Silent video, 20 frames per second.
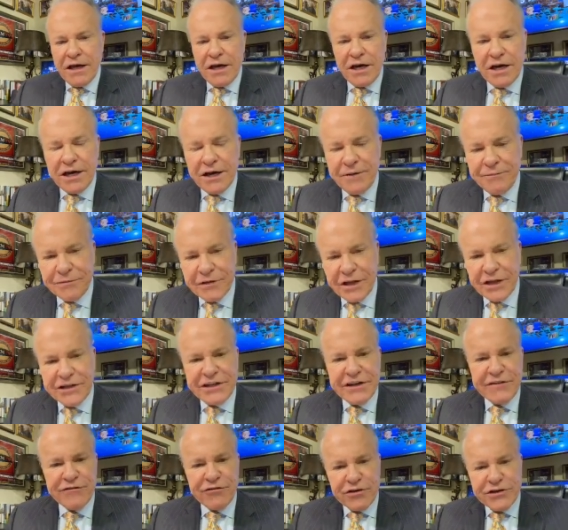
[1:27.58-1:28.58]
uh, a
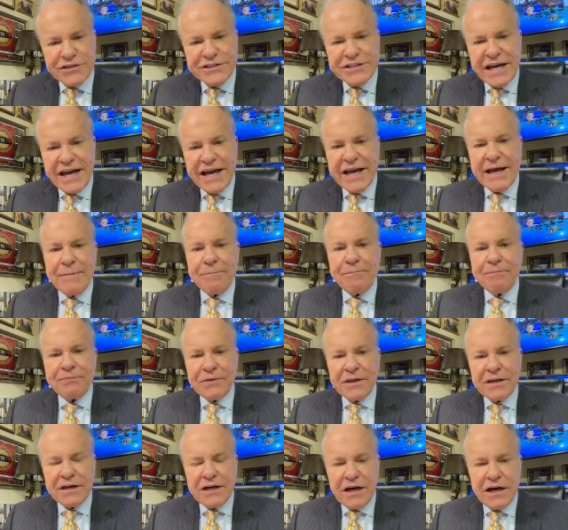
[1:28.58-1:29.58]
different time
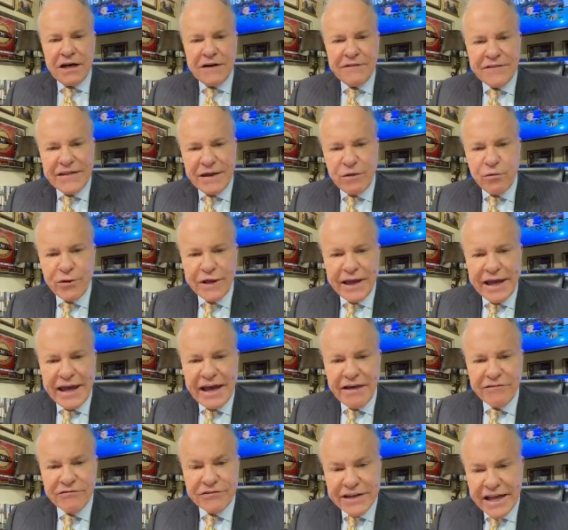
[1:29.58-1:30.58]
uh, than we
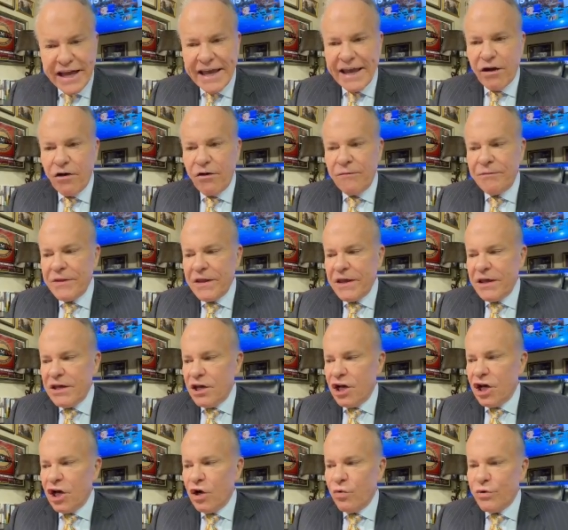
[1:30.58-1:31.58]
have now.
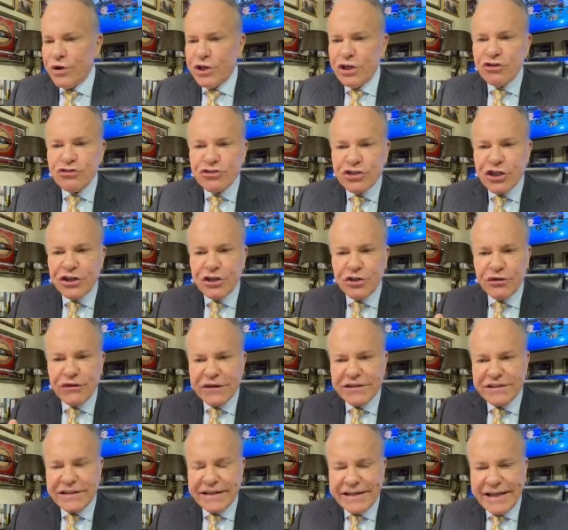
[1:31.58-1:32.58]
Uh, we used to do
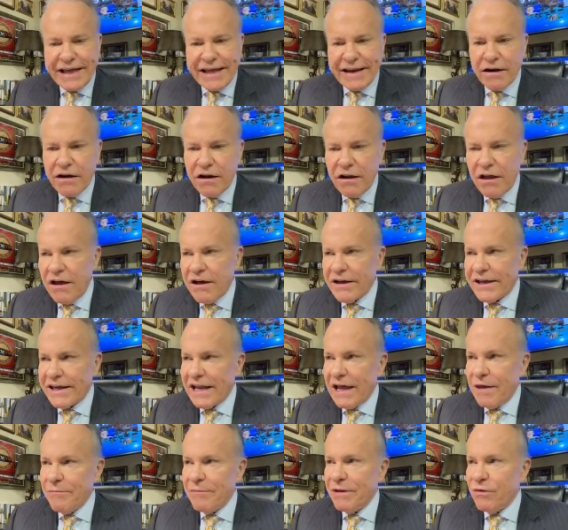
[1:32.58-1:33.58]
this at nine o'clock, and
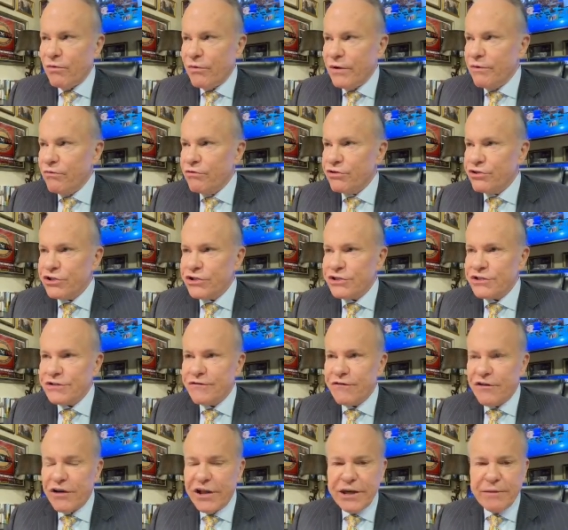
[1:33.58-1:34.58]
I mean, we were
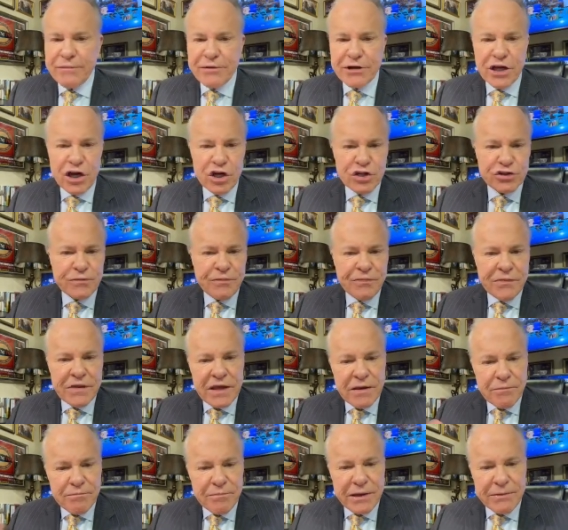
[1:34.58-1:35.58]
just flooded because
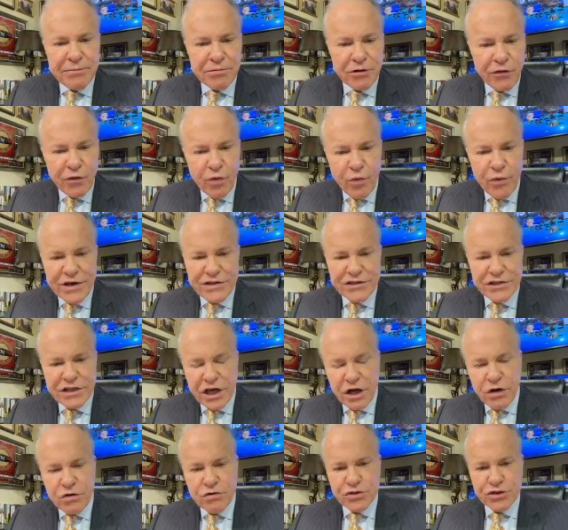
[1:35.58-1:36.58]
people on the West
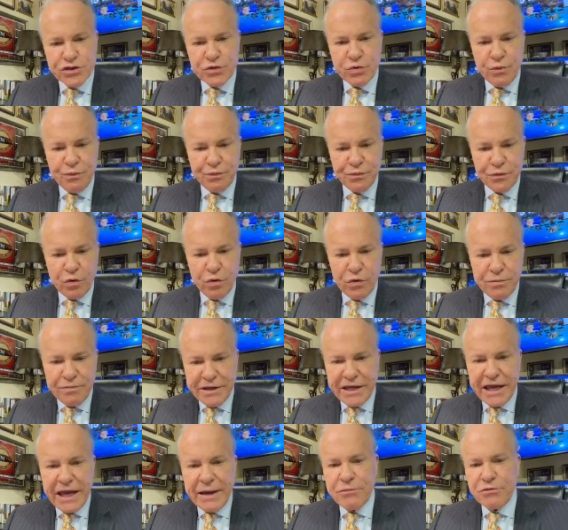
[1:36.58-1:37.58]
Coast would
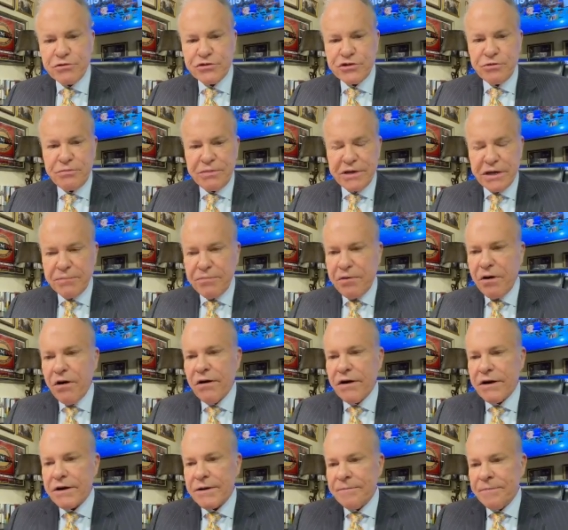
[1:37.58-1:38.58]
be able to be a
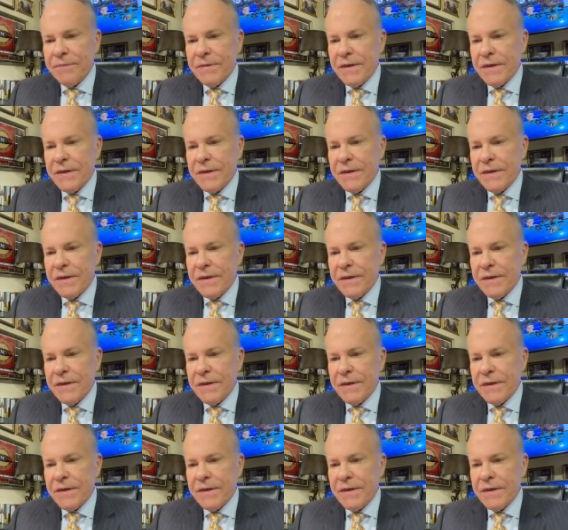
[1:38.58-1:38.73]
part